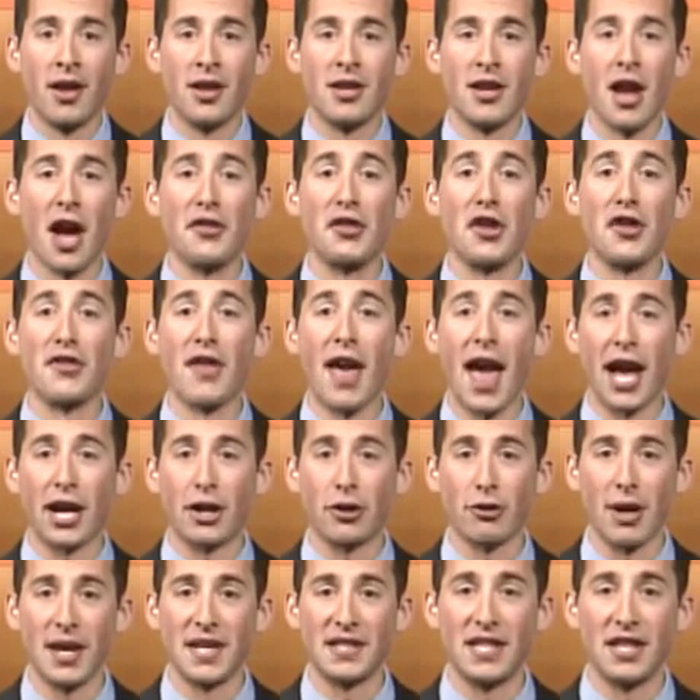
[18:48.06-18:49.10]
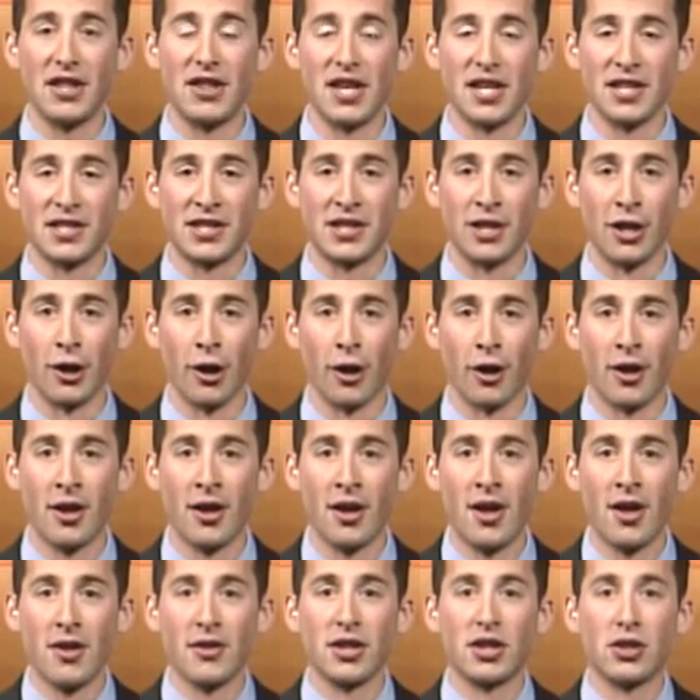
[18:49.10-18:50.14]
nothing that crazy this year.
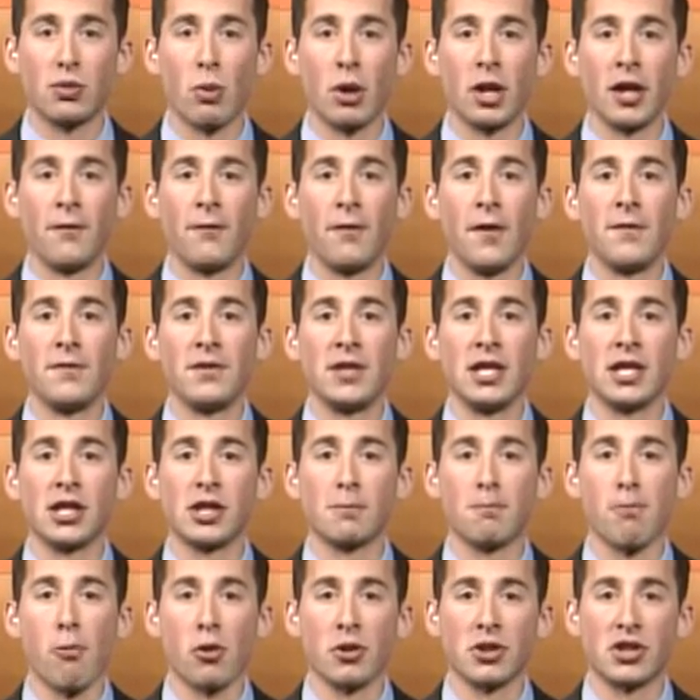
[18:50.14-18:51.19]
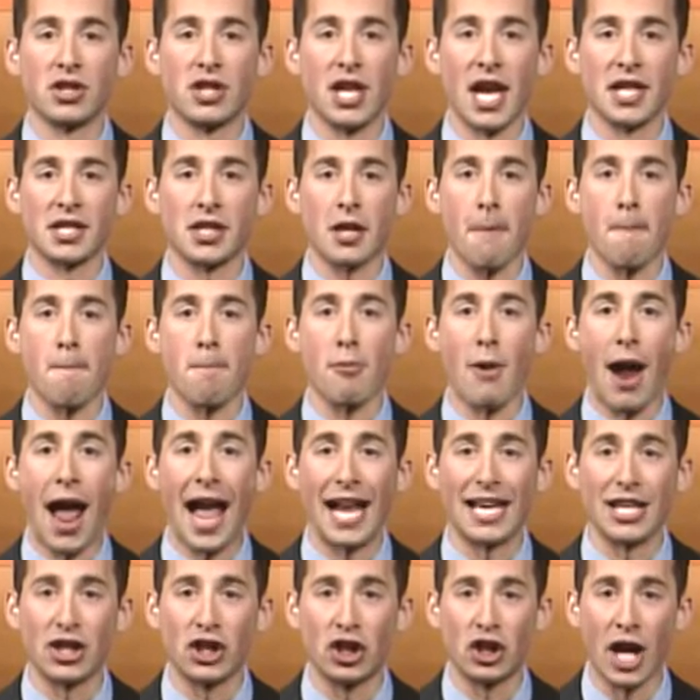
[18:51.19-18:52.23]
The 2015 SportsDesk
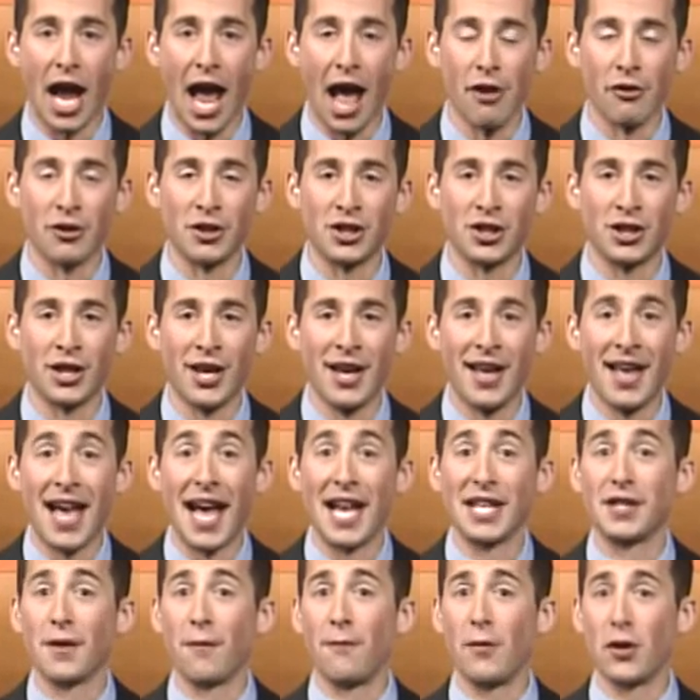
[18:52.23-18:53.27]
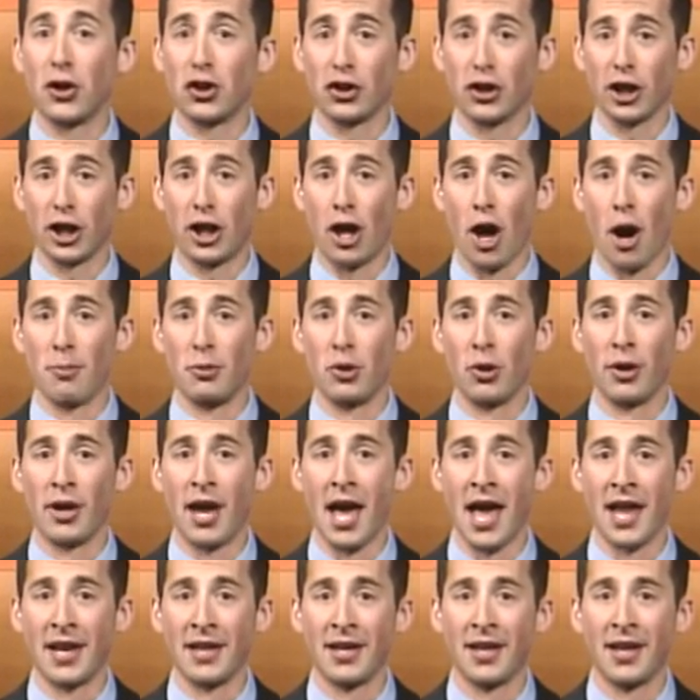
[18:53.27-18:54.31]
Bracket Challenge has officially come to an
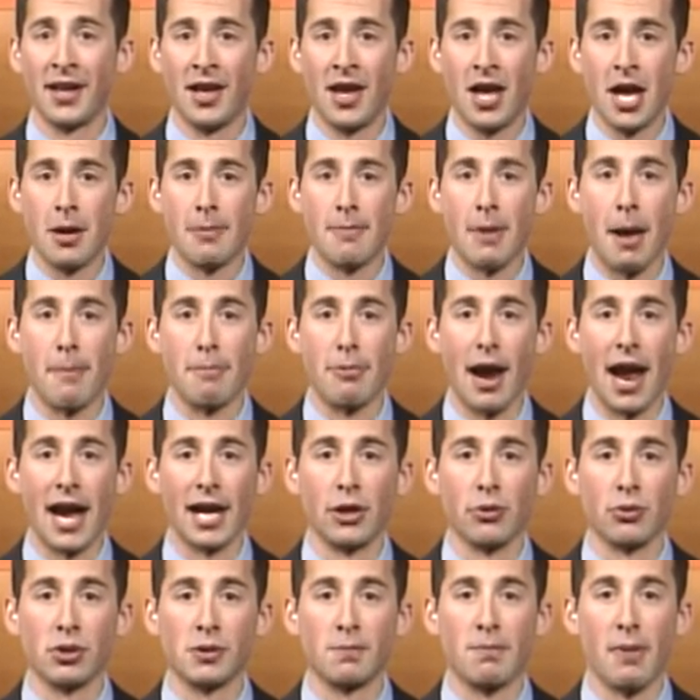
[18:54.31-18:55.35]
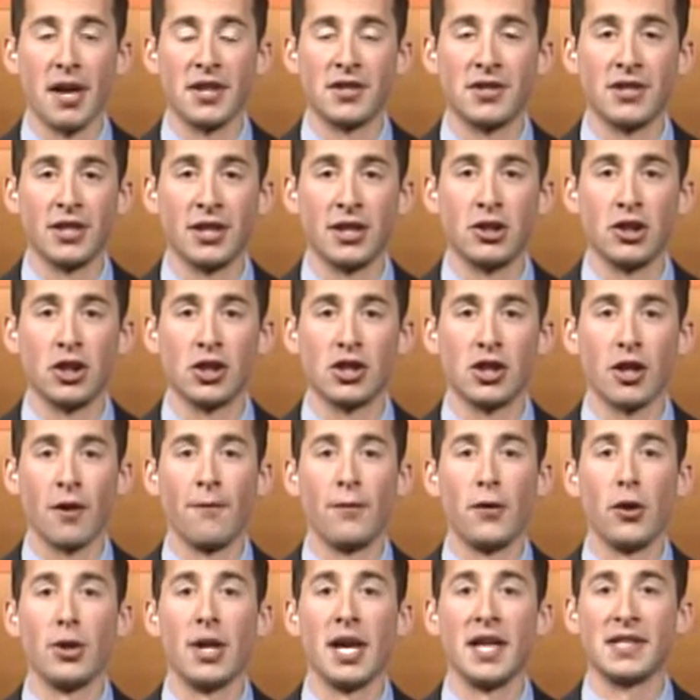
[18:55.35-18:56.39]
end. My bracket was busted just a
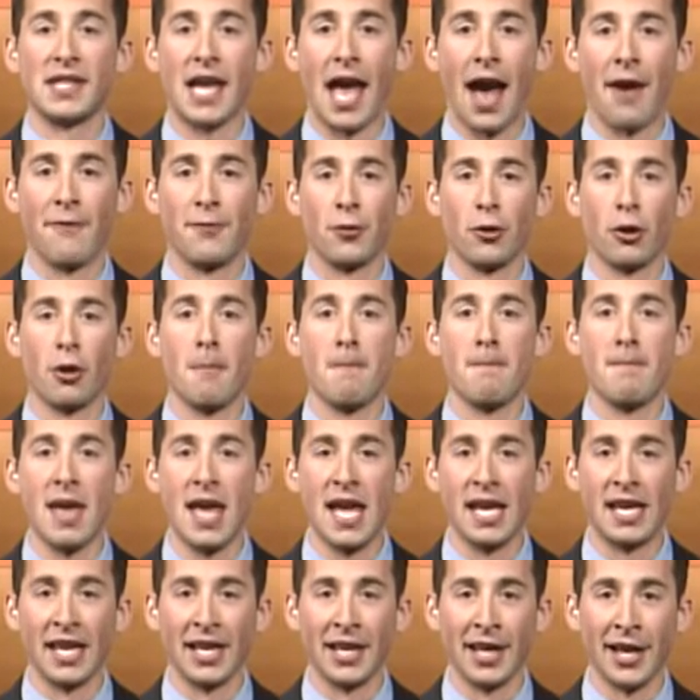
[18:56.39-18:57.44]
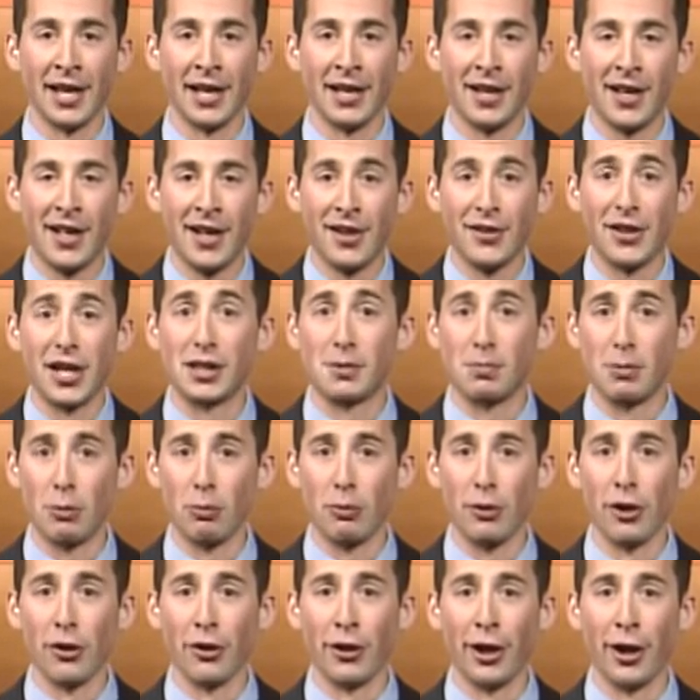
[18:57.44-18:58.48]
few days after making it. Let's be
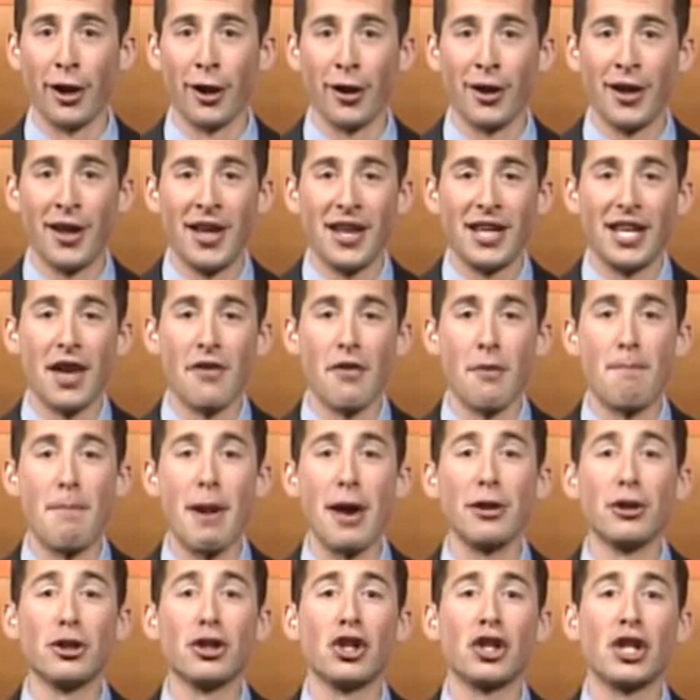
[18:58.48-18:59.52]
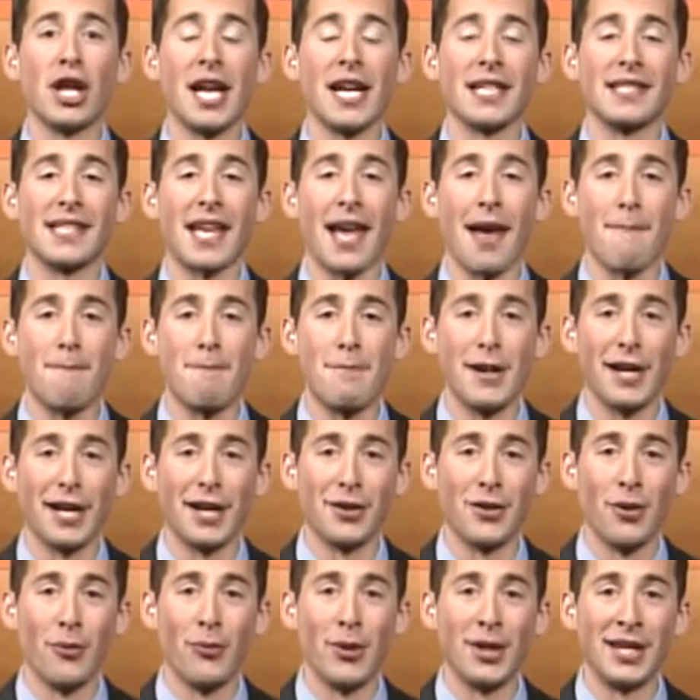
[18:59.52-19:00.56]
real here. You have a better chance at picking
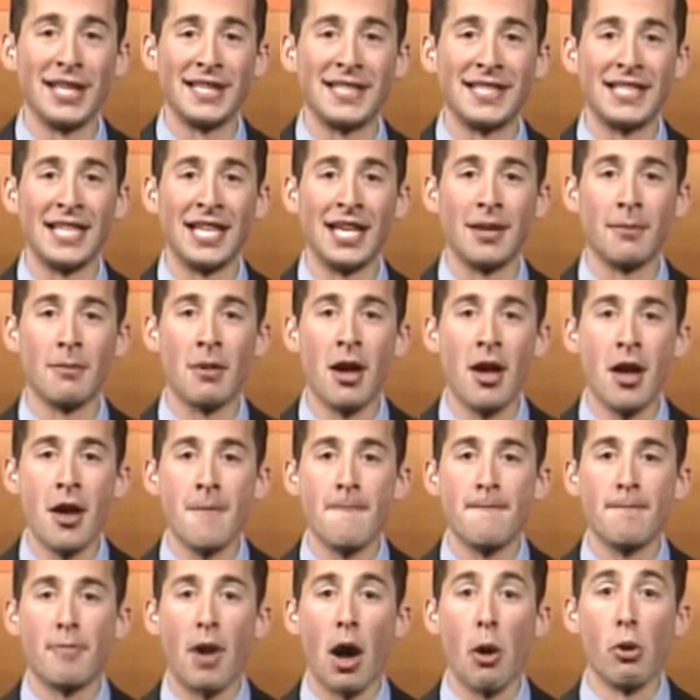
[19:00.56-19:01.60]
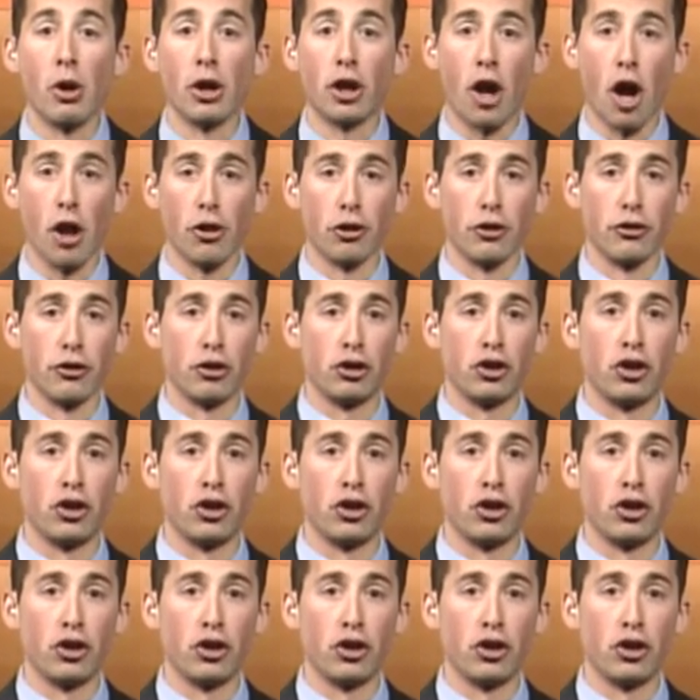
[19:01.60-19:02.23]
the winning team by what color their